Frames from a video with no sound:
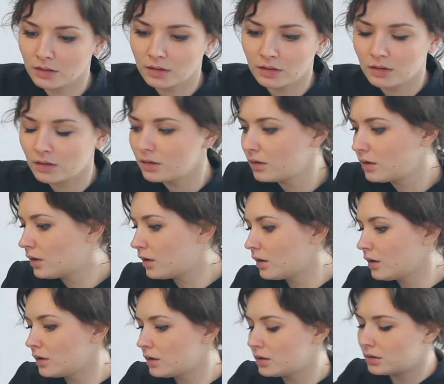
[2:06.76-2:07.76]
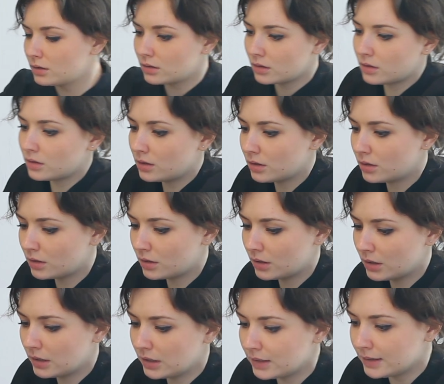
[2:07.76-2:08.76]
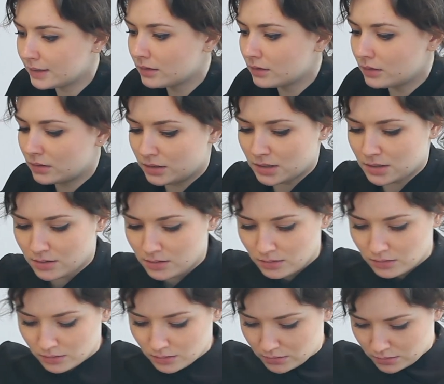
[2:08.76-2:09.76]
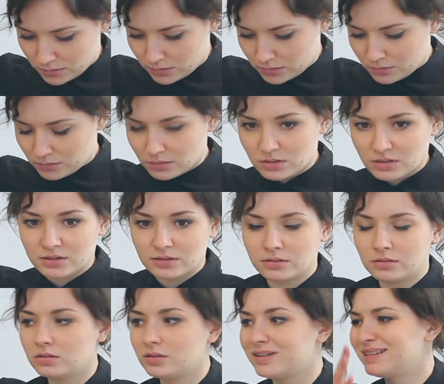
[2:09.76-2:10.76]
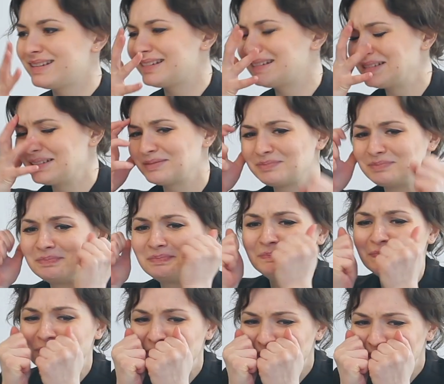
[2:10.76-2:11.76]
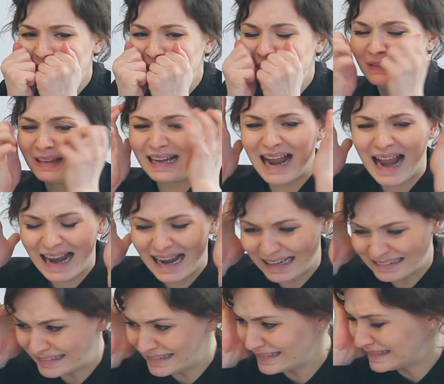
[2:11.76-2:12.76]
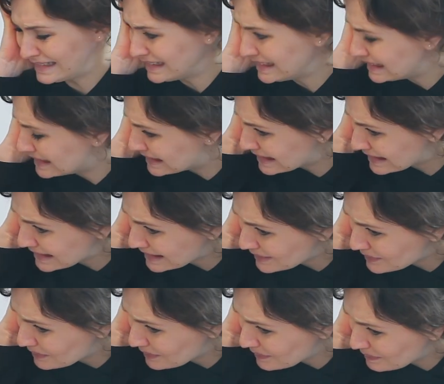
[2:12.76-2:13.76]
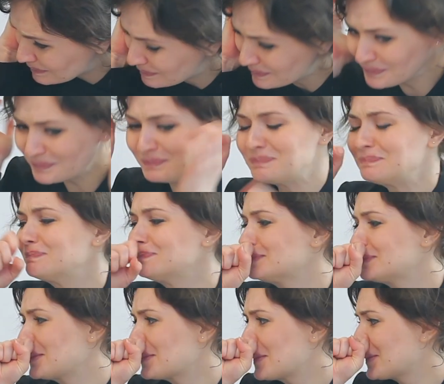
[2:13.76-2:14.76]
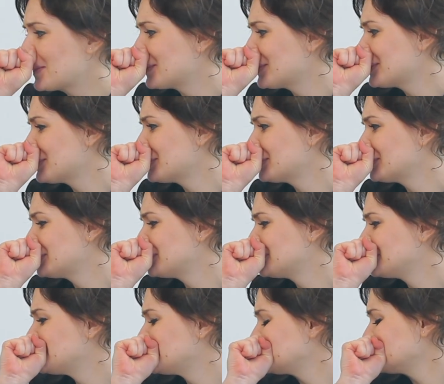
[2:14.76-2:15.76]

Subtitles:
more than they know they can realistically handle. And I know from experience that that can quite often lead to a bit of a hefty to-do list and feelings of overwhelm. So